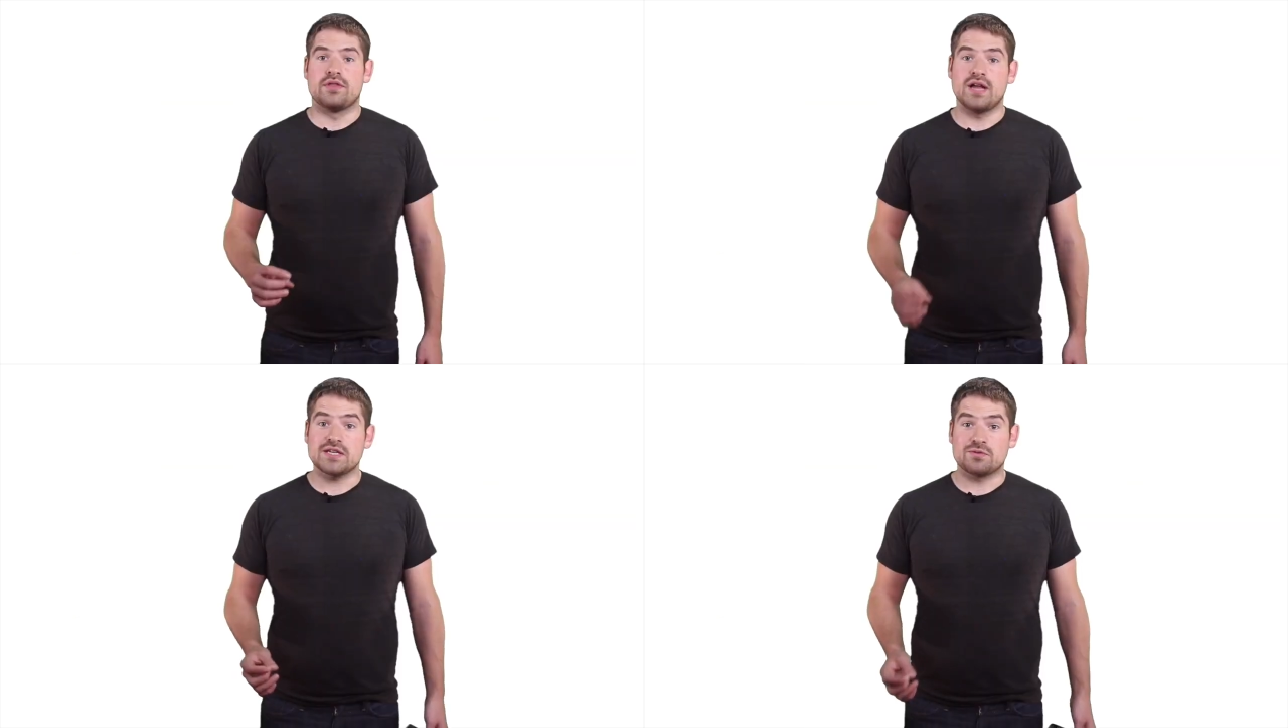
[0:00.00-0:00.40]

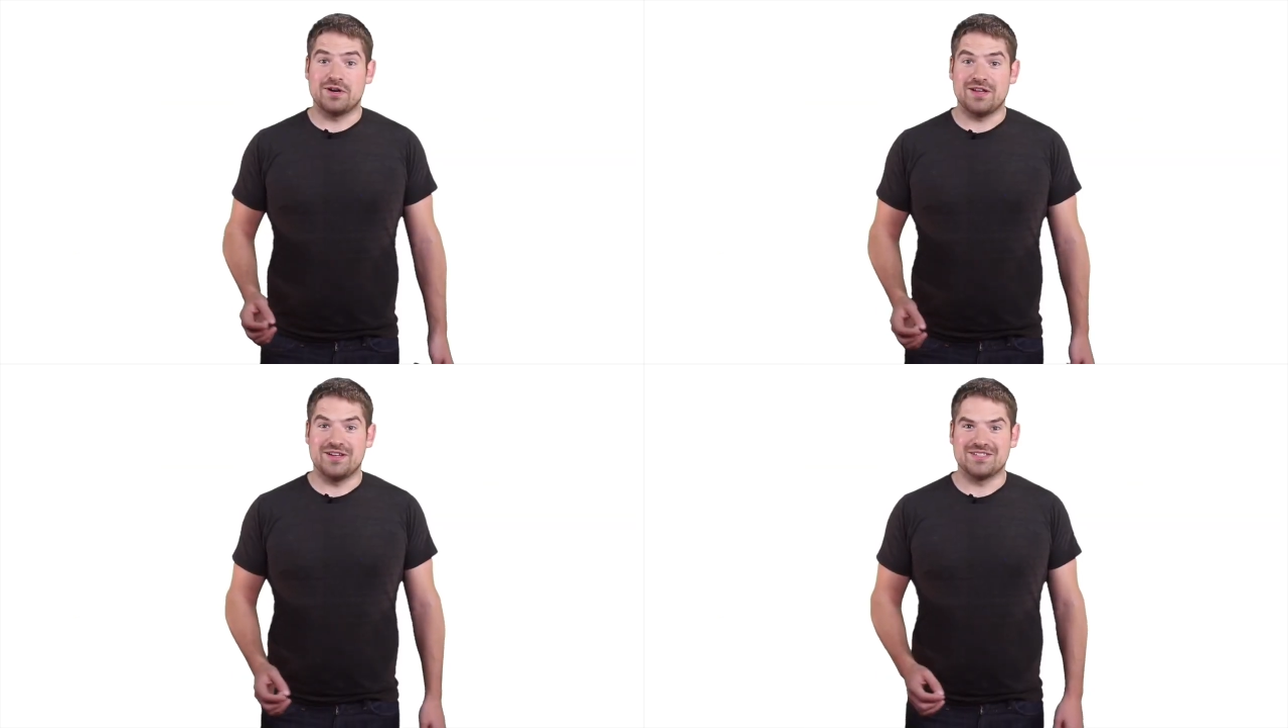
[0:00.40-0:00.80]
The last
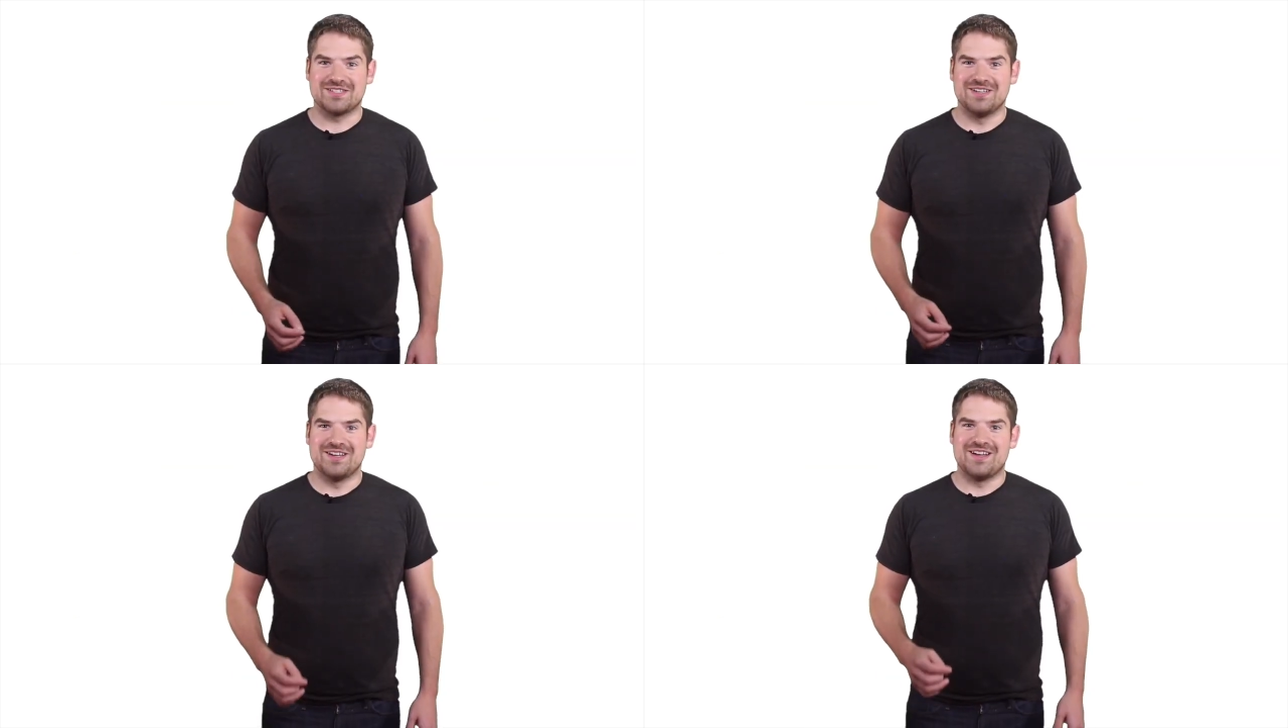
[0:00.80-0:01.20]
one
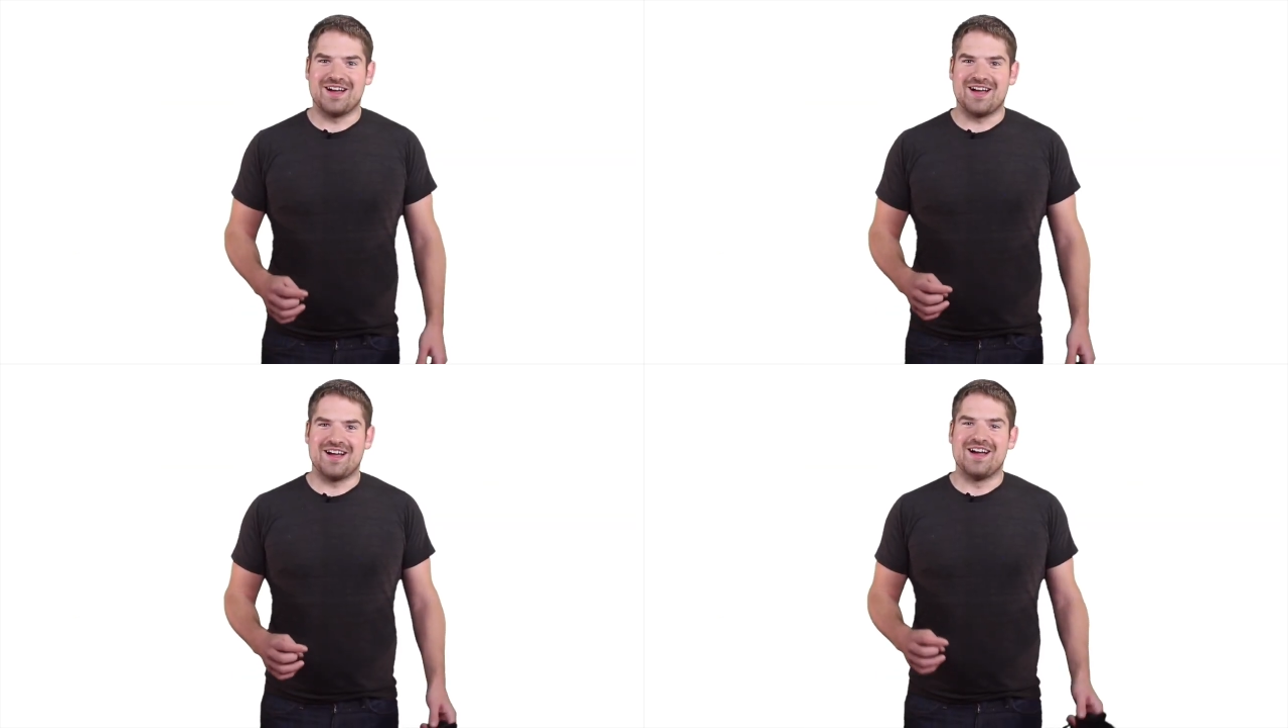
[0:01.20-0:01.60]
is
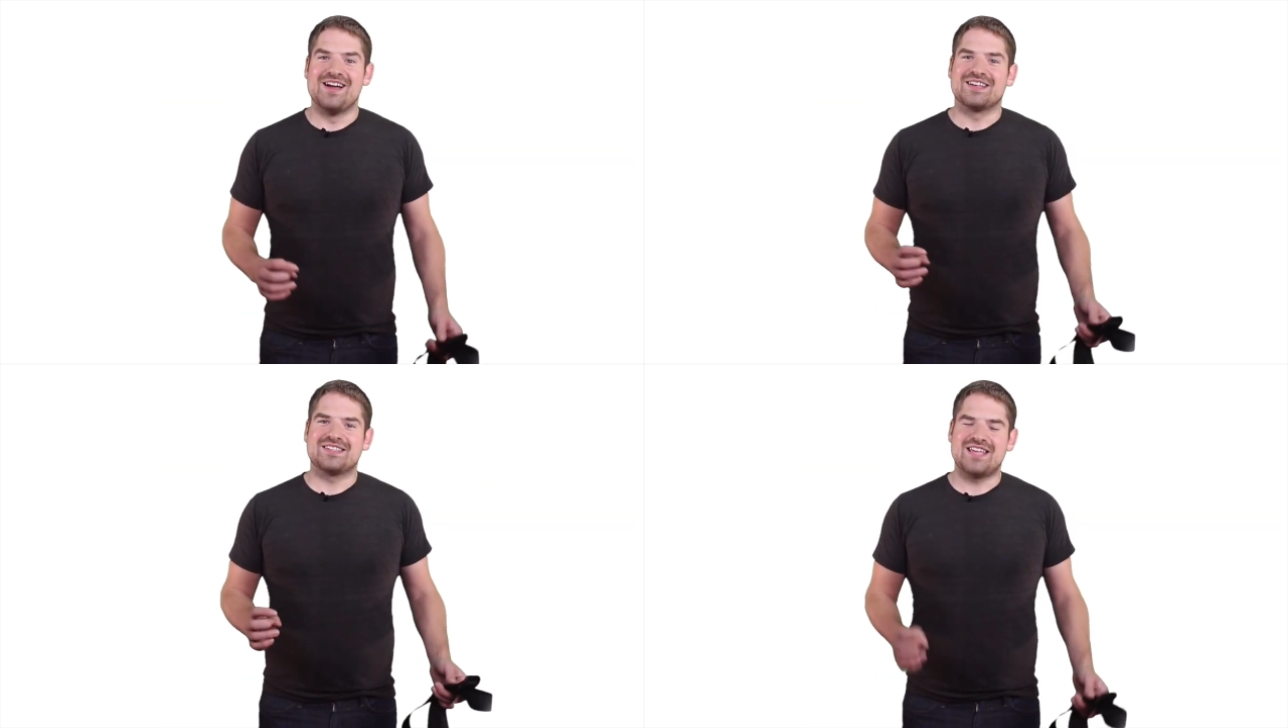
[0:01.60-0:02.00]

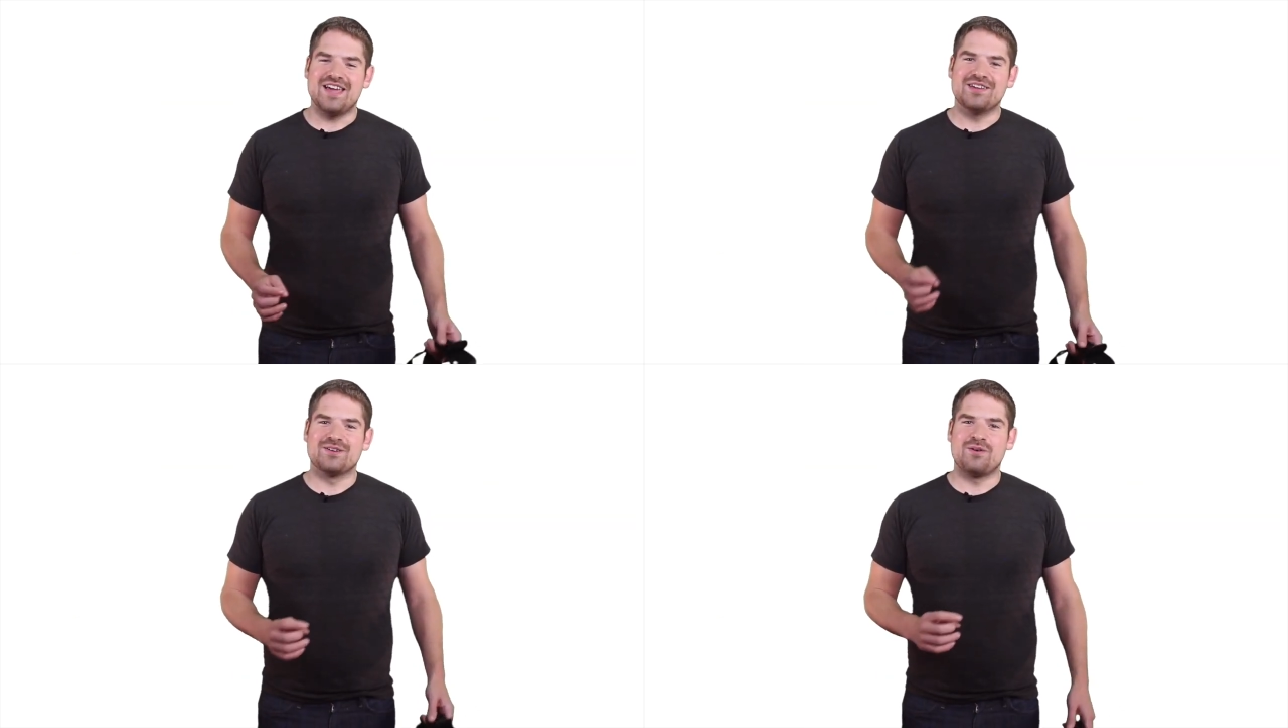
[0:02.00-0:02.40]

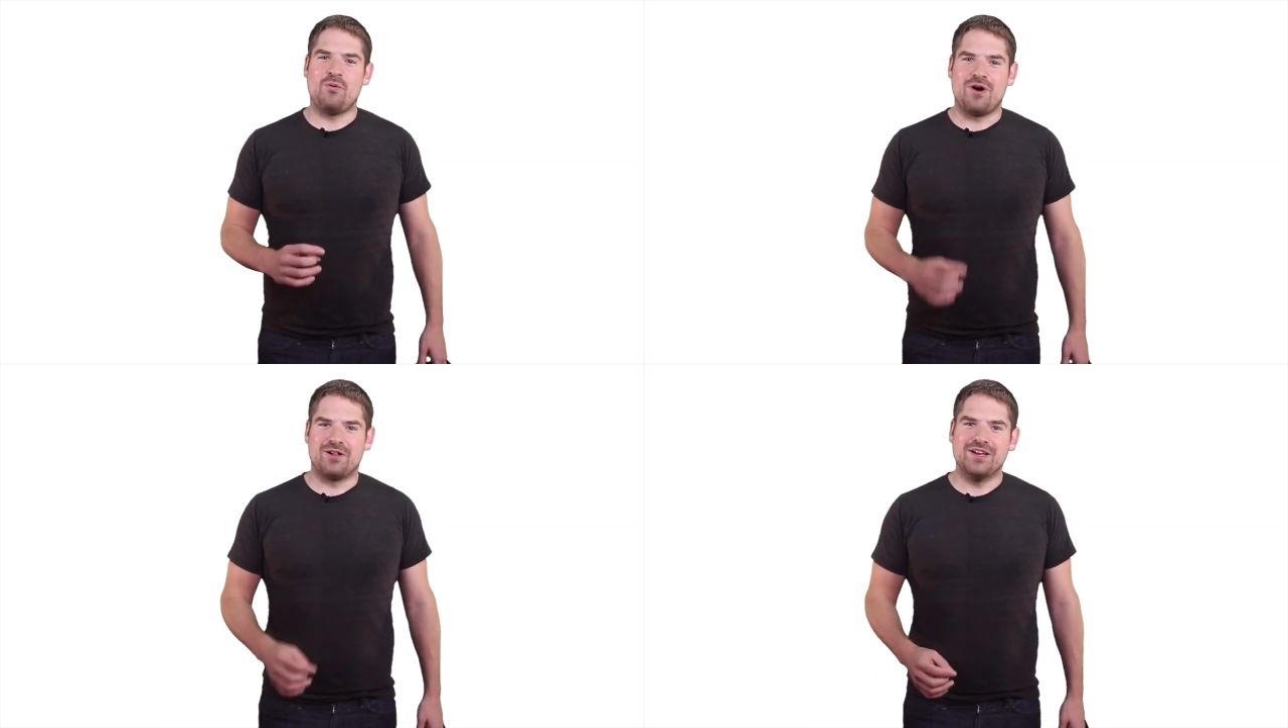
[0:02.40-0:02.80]
take your
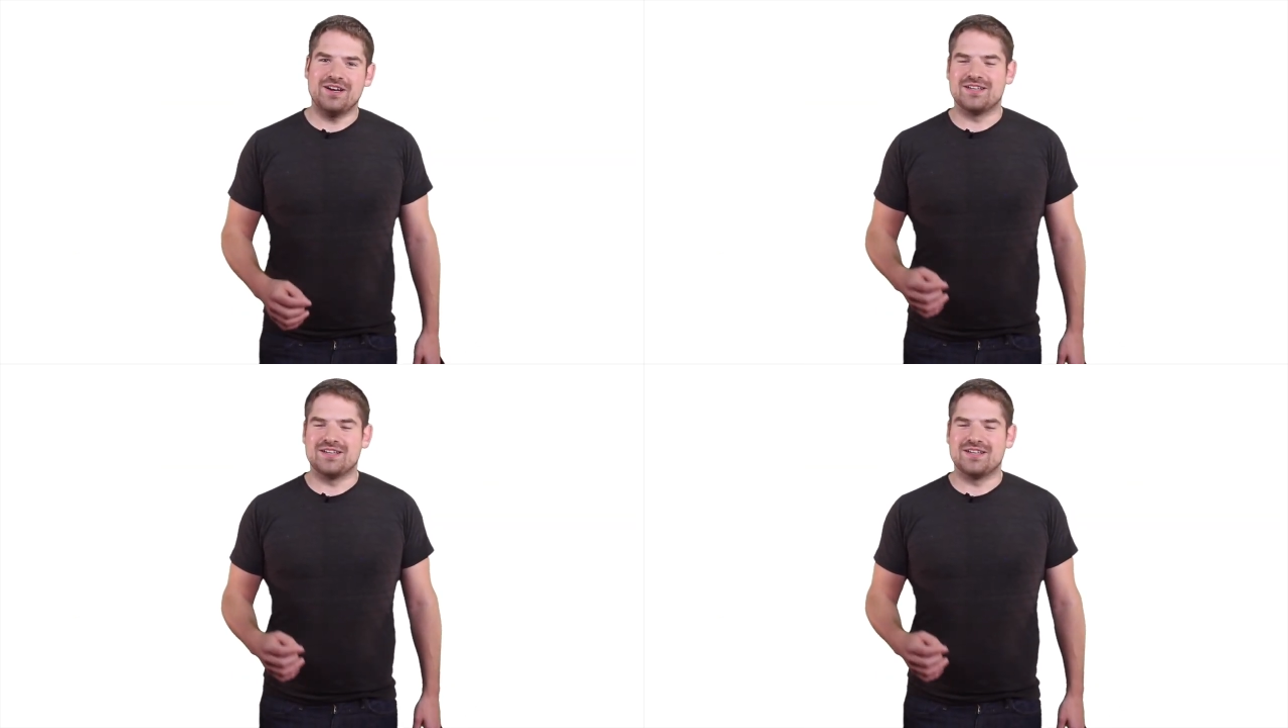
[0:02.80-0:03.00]
wallet